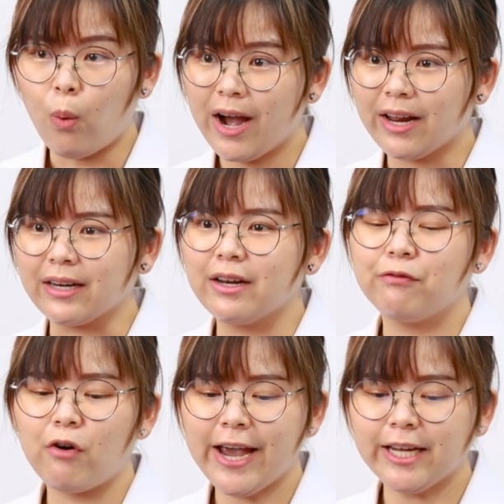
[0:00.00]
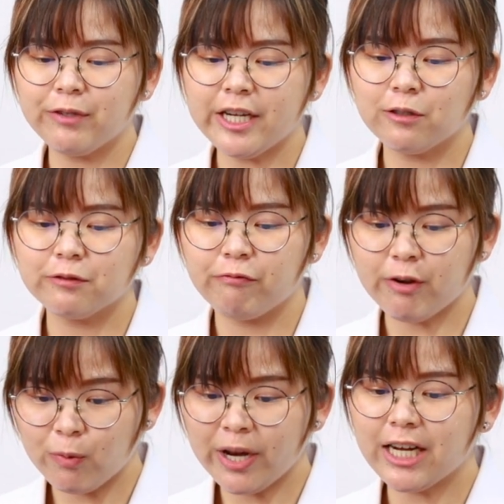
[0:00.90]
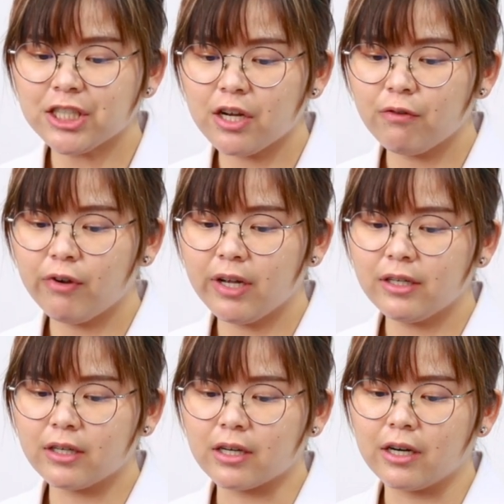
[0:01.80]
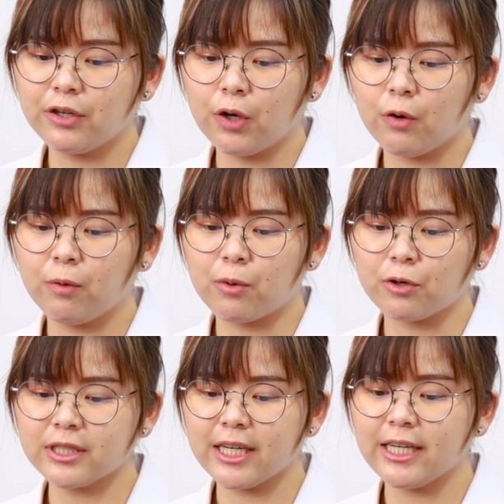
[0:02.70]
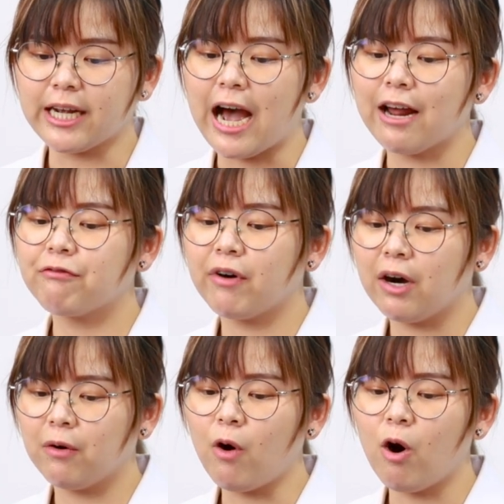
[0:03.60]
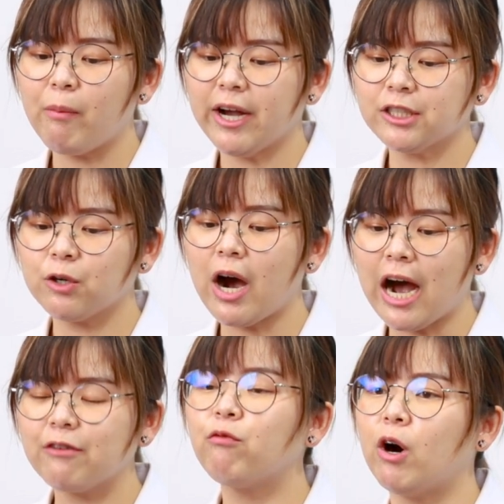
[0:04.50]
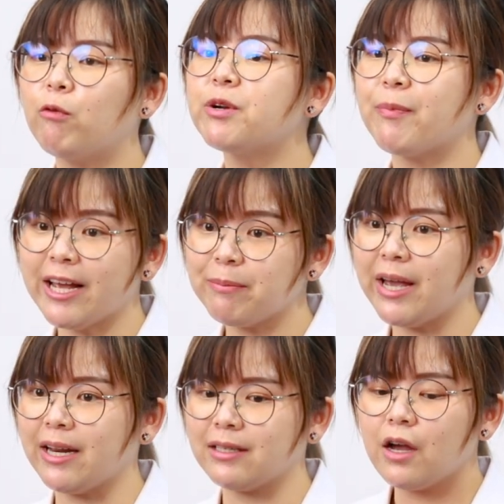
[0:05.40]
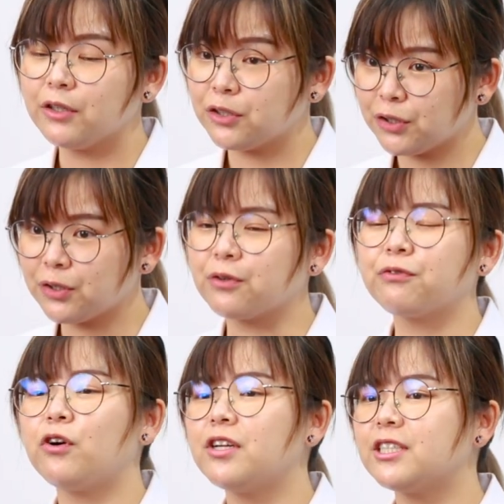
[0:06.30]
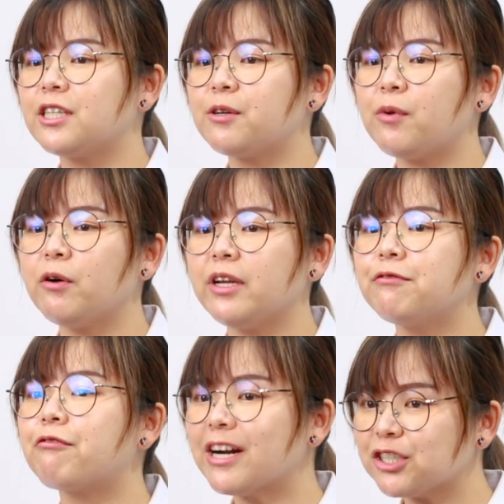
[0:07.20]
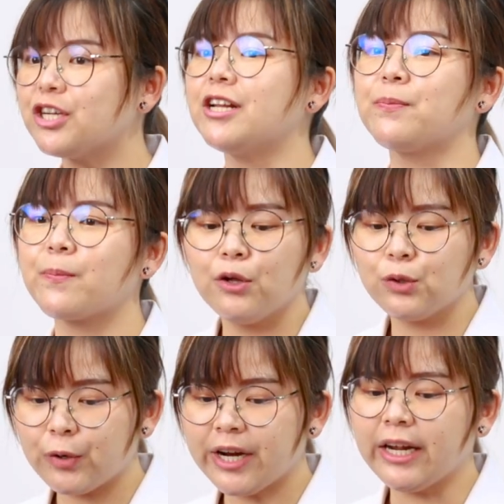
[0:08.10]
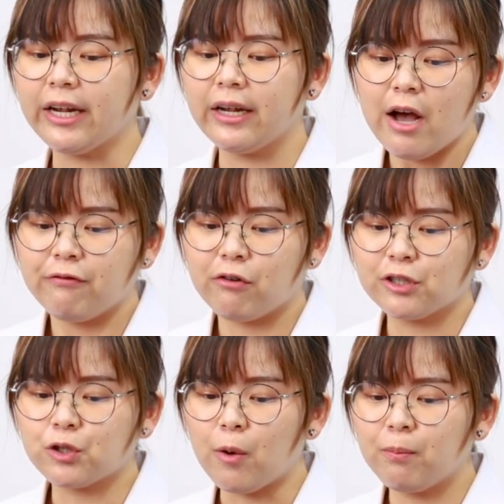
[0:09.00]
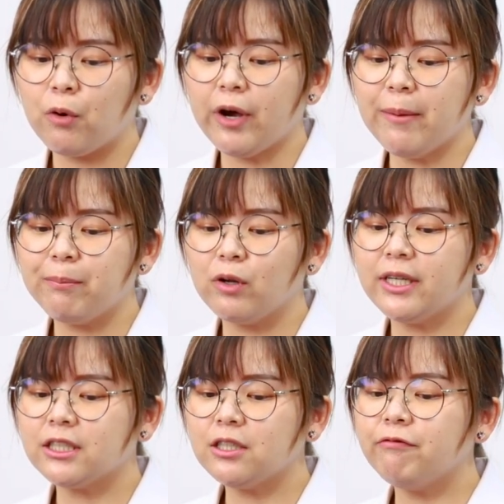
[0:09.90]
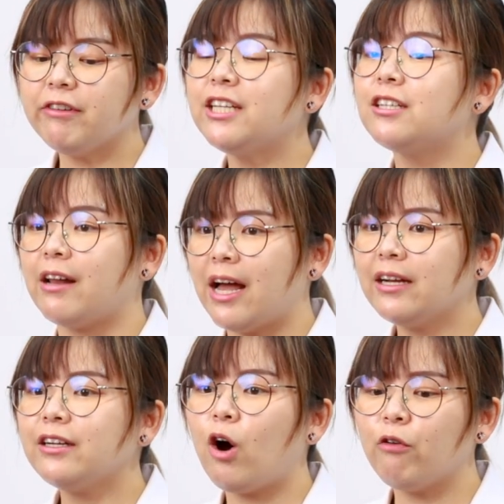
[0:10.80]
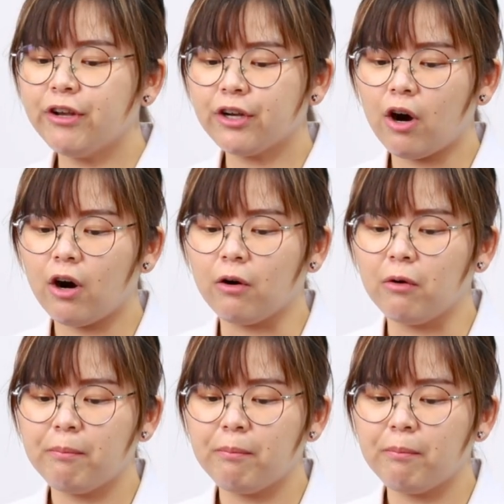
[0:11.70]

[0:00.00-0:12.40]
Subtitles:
1. For atrial fibrillation with no prosthetic heart valve or mitral heart valve replacement. 2. For the cerebral infarction. 3. For thromboembolism in the lung, or we call